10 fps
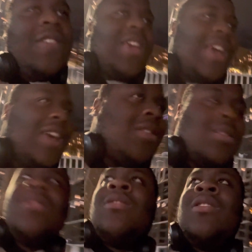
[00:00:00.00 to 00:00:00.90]
yet.
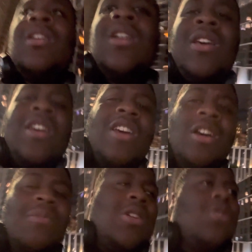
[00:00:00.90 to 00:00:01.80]

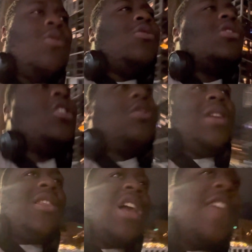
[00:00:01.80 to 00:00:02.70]
Um, and also,
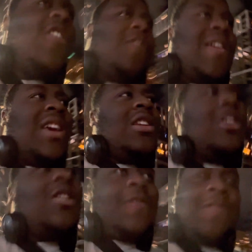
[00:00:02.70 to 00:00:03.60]
that life you're thinking
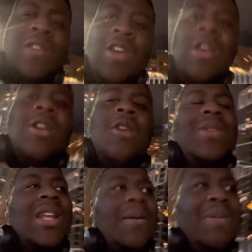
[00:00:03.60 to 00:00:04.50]
of, becoming
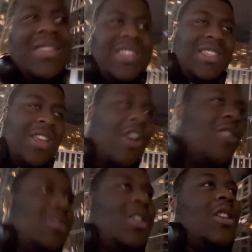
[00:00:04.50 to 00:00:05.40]
that business
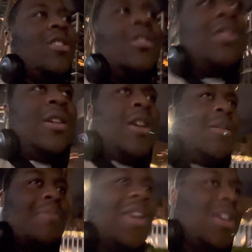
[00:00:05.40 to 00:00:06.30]
owner,
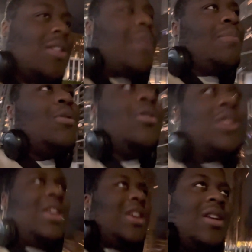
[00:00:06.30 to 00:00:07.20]
making that
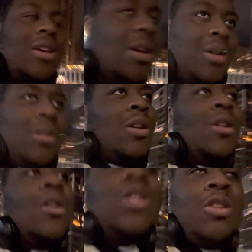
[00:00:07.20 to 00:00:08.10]
money,
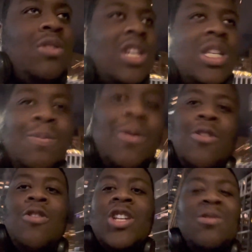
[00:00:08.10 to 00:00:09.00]
doing these
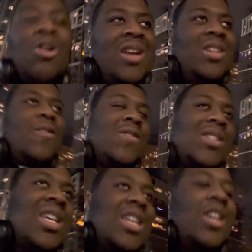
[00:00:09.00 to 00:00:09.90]
sports, creating the
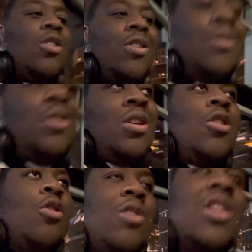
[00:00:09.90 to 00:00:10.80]
physique,
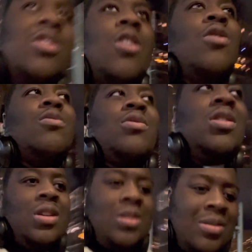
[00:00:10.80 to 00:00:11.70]
all these goals
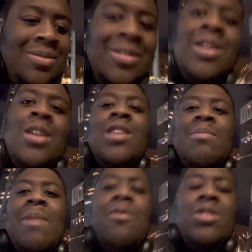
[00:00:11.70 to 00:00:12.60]
they
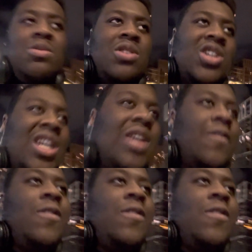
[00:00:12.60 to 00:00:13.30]
might want to achieve.